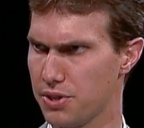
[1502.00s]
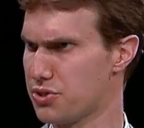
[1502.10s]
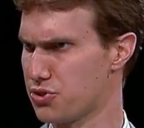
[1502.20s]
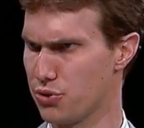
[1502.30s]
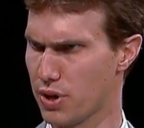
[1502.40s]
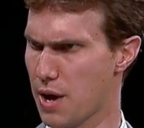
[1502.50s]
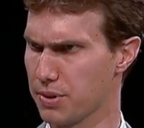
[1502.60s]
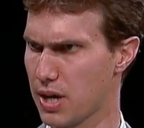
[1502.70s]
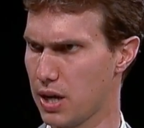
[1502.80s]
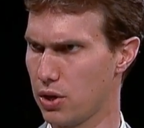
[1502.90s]
this is too
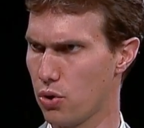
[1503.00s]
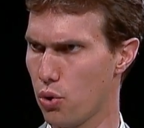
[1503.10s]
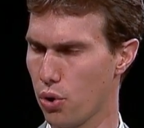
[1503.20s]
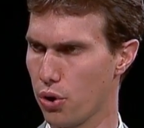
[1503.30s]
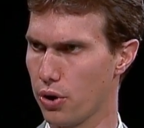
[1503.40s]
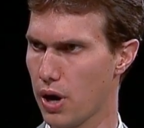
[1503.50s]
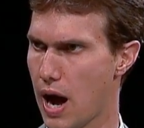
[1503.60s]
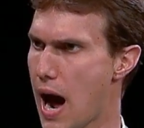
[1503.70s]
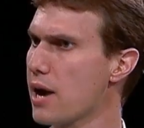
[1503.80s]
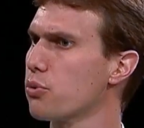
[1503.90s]
complicated, or
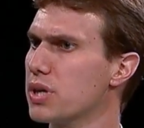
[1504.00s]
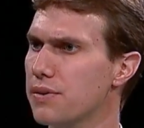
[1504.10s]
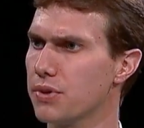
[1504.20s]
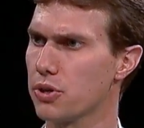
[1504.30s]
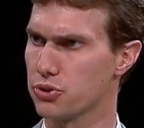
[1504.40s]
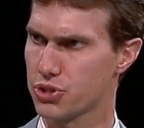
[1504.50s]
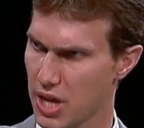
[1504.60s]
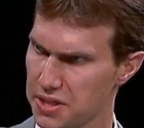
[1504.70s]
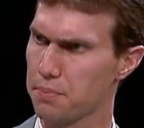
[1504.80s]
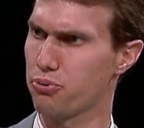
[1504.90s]
I don't even
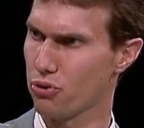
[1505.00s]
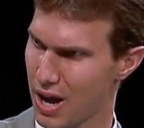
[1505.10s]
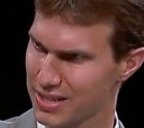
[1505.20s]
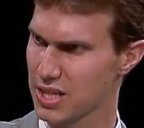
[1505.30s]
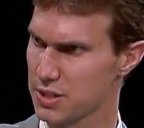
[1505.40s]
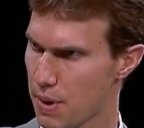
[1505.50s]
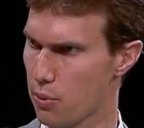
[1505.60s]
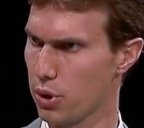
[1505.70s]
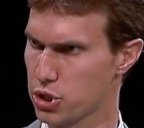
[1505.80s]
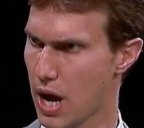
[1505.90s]
understand the process
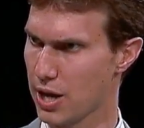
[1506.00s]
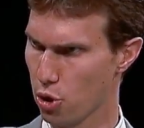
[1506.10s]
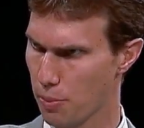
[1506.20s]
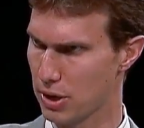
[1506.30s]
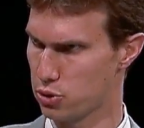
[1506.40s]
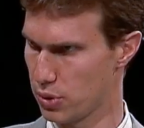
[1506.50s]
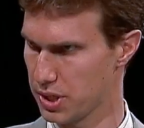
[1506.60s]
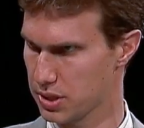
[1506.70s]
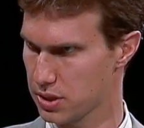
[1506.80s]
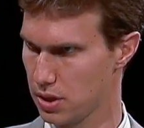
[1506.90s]
by which right. I go about
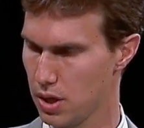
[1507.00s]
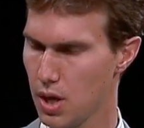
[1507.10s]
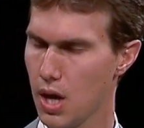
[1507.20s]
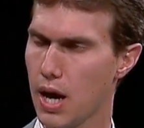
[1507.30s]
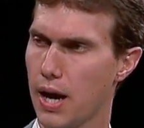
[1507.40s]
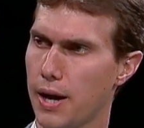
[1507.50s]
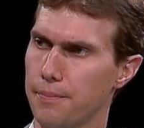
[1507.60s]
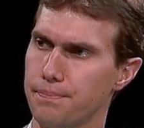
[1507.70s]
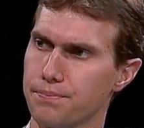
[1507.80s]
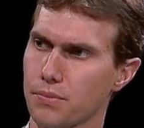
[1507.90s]
doing this.
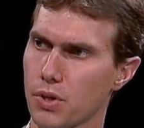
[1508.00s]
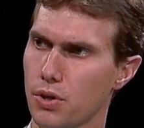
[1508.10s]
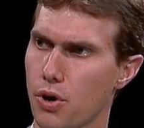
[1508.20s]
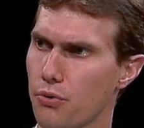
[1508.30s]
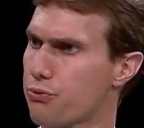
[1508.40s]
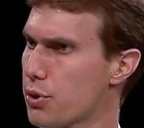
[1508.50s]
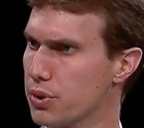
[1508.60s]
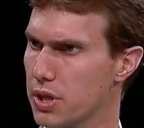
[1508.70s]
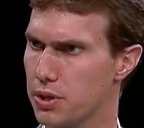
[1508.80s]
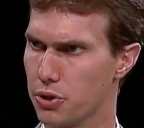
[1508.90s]

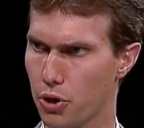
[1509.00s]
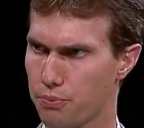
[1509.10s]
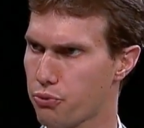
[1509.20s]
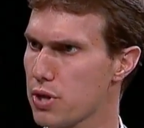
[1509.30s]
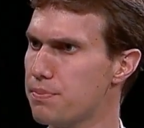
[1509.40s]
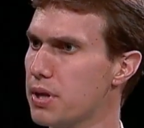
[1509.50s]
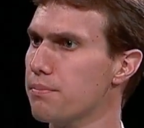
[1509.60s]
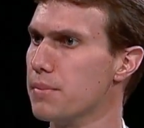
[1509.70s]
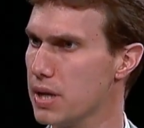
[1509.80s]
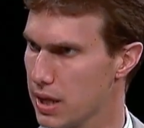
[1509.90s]
Frequently, there are
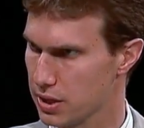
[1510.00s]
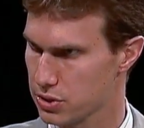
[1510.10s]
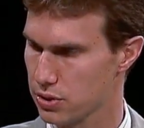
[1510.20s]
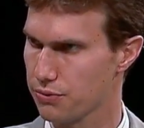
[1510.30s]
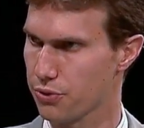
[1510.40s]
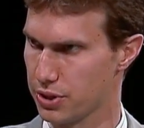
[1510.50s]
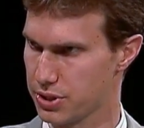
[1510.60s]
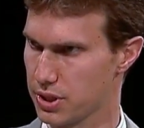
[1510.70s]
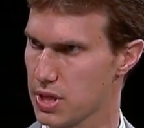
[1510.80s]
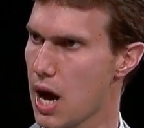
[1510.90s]
pre-bid meetings, for
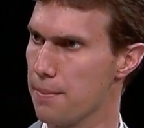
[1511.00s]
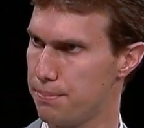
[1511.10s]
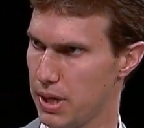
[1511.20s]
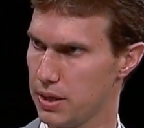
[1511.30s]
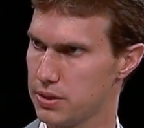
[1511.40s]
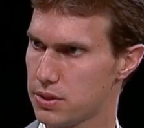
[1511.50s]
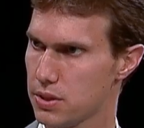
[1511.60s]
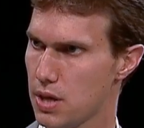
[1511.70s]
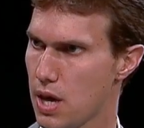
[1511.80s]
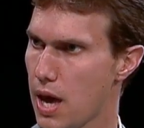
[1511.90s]
instance, on
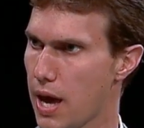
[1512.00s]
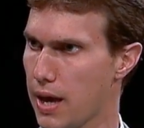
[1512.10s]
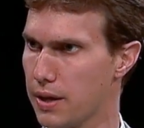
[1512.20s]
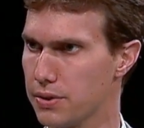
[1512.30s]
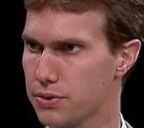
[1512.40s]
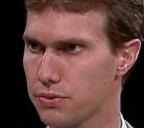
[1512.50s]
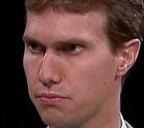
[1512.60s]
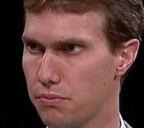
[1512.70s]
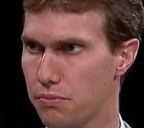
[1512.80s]
bids. And